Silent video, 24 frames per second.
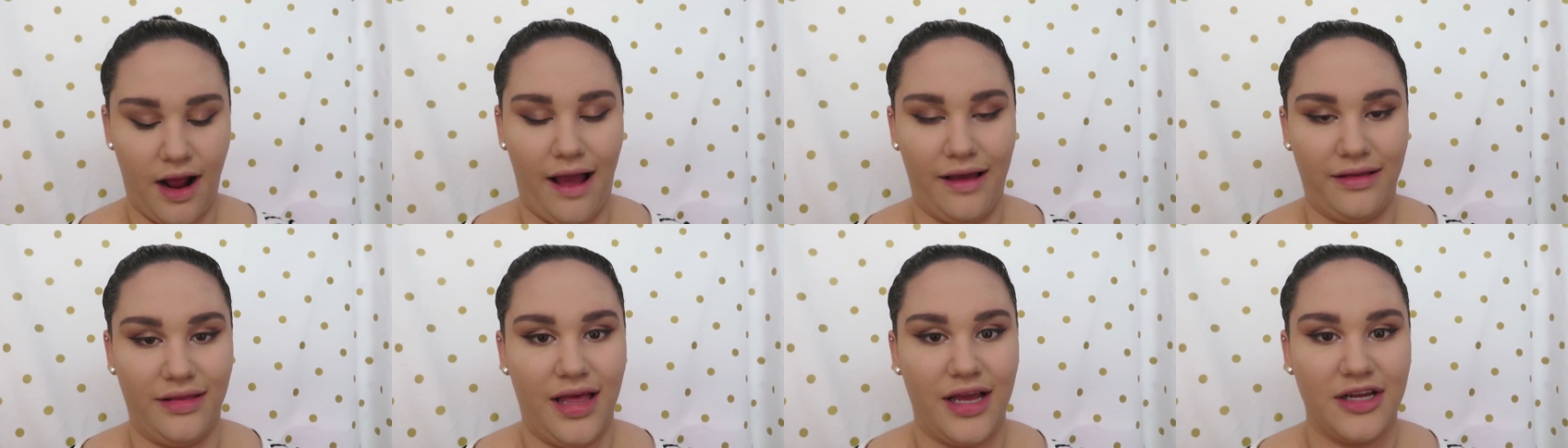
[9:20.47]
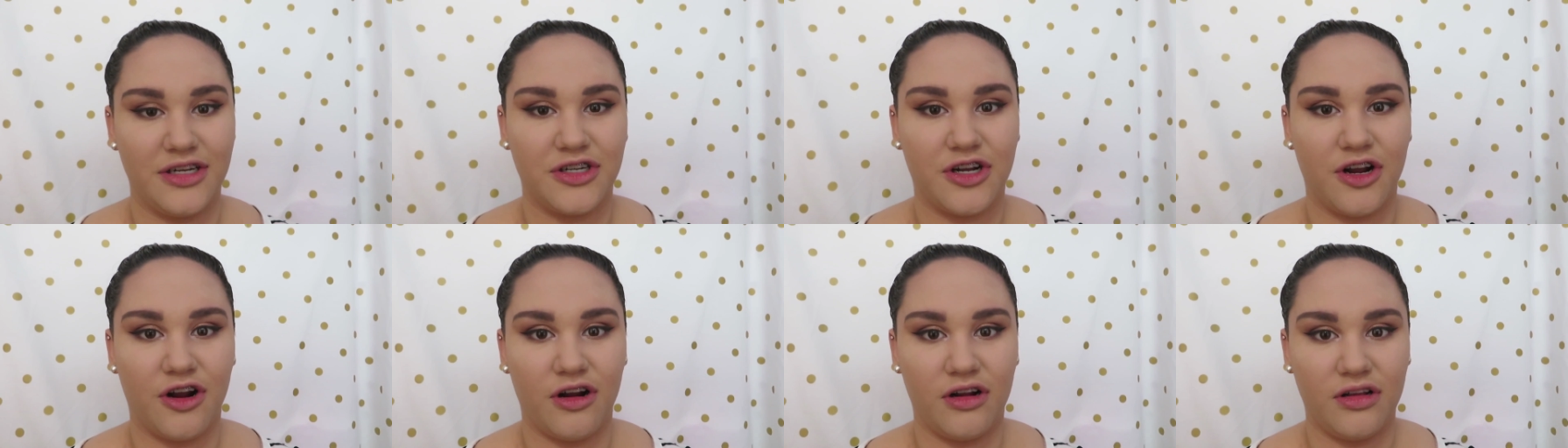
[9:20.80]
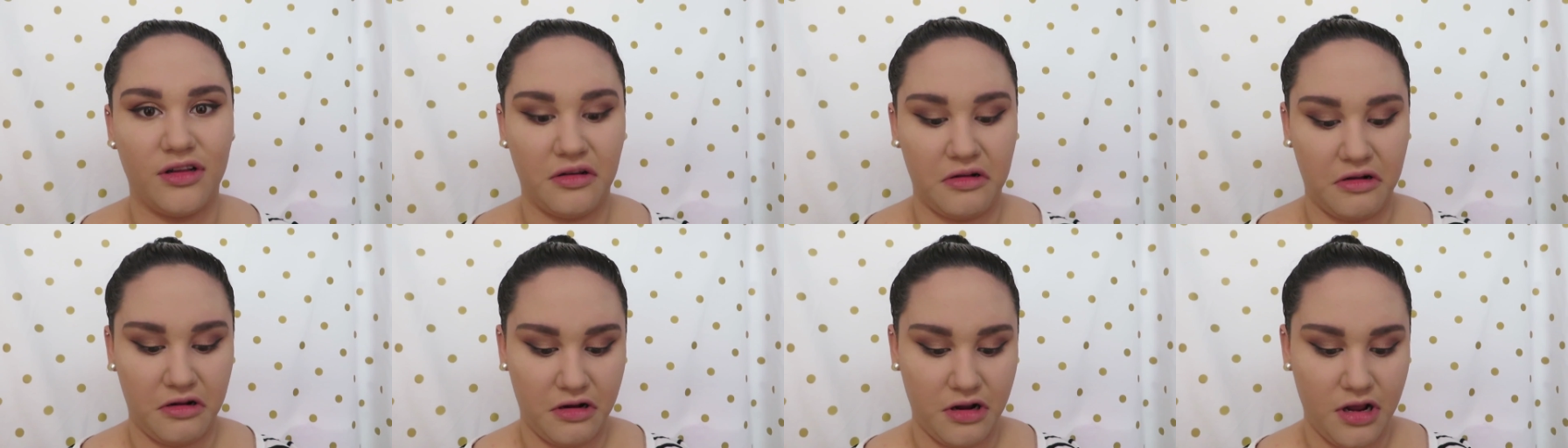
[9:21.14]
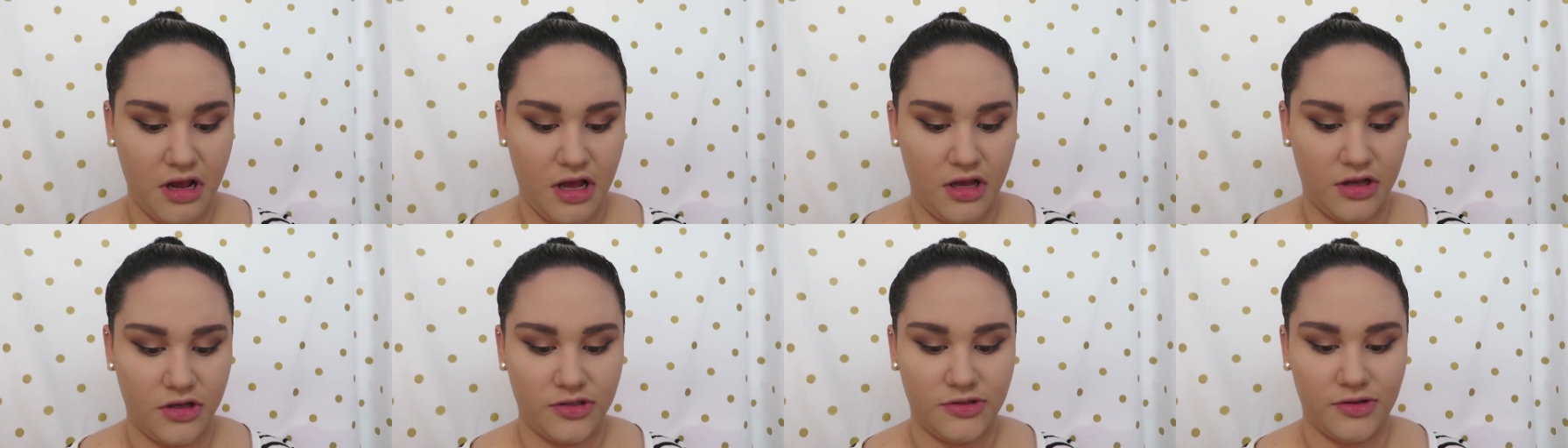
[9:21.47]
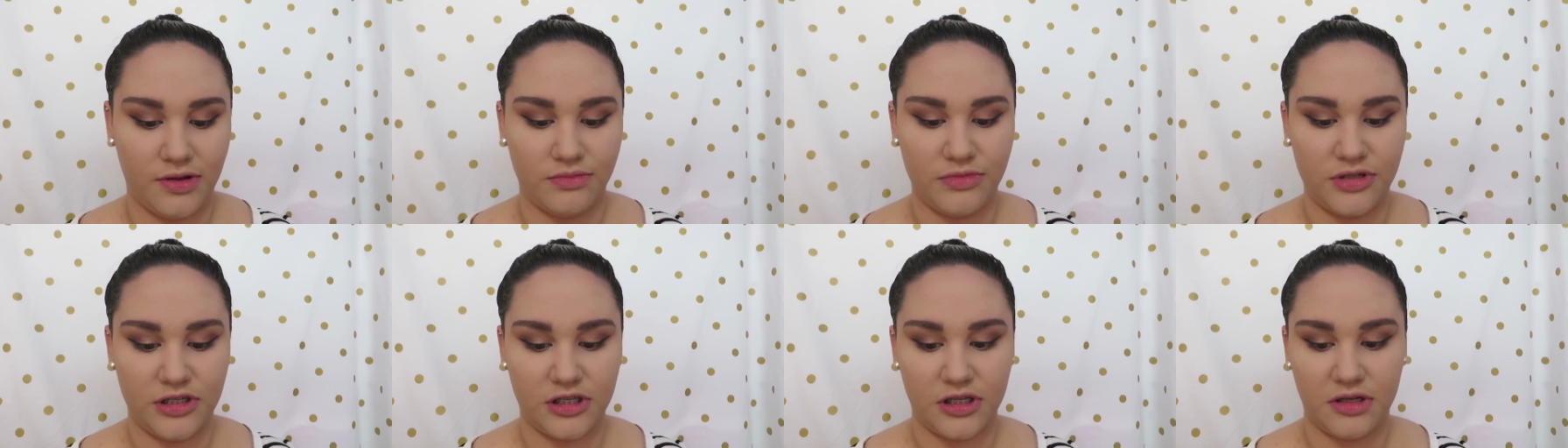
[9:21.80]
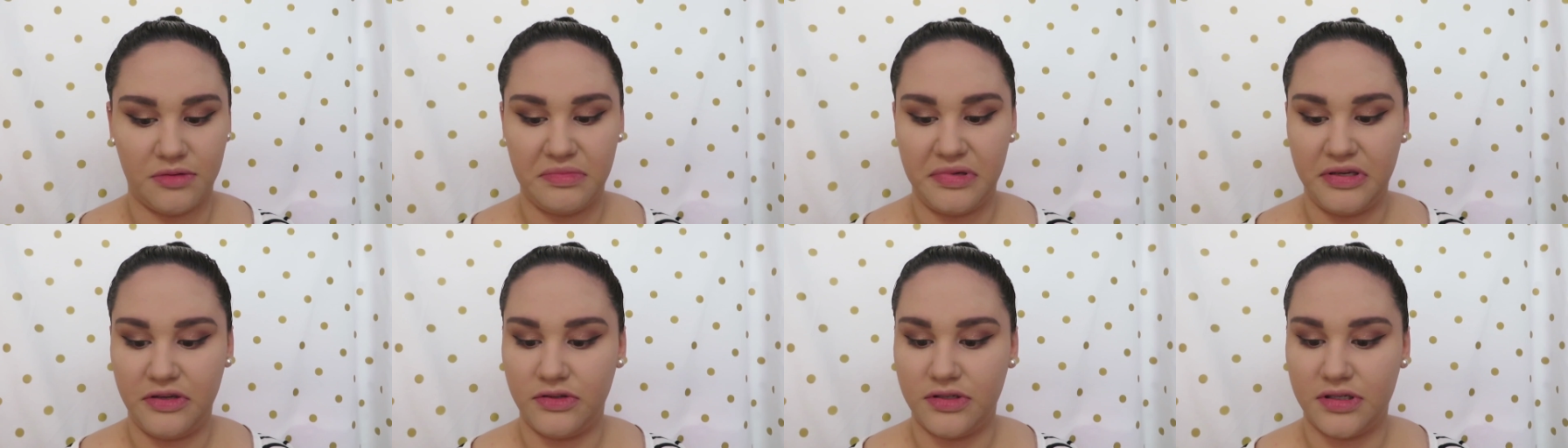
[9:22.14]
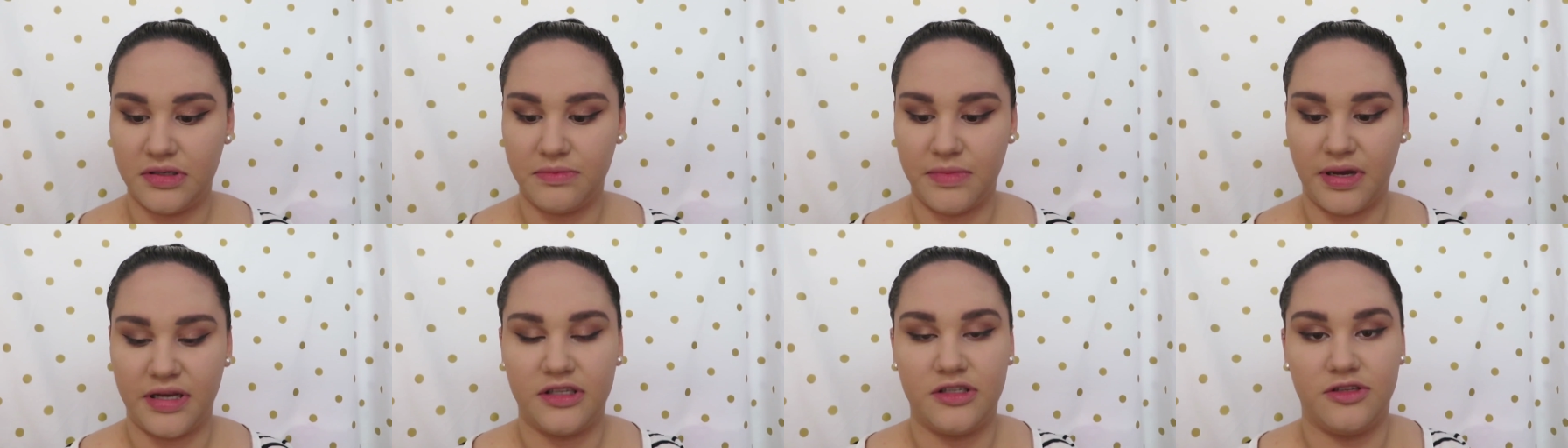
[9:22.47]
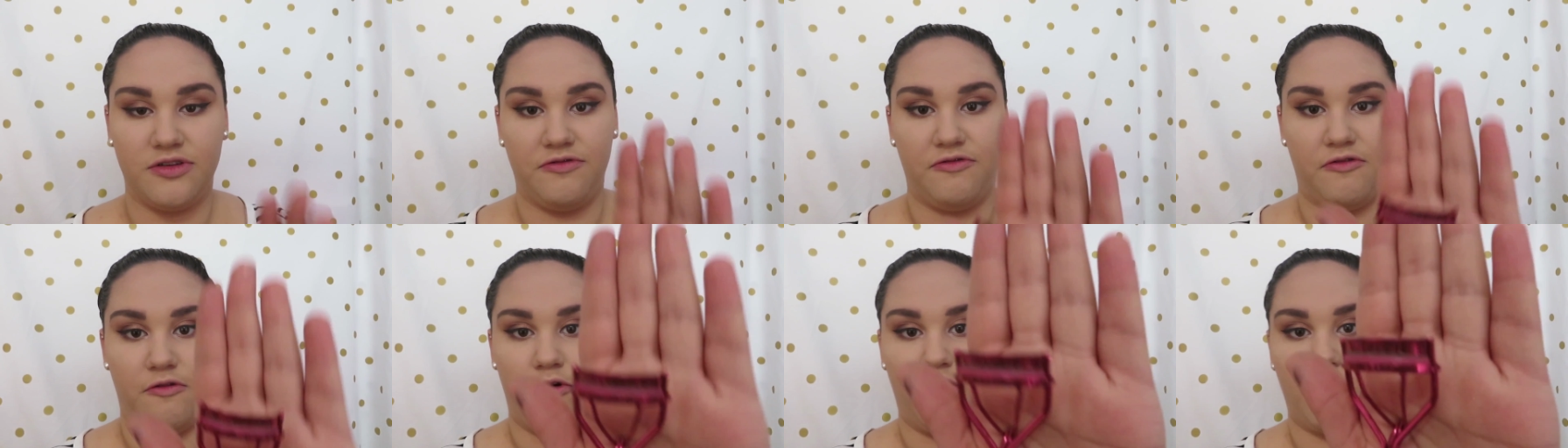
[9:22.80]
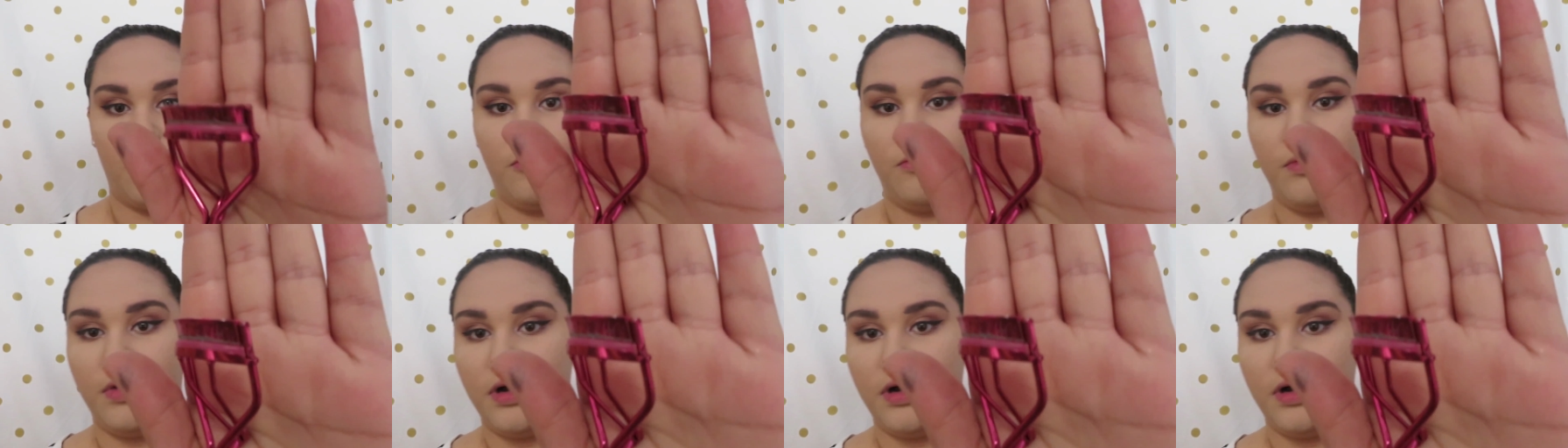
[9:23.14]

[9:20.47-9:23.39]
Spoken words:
eyelash curler, so I'm just going to be using my Sephora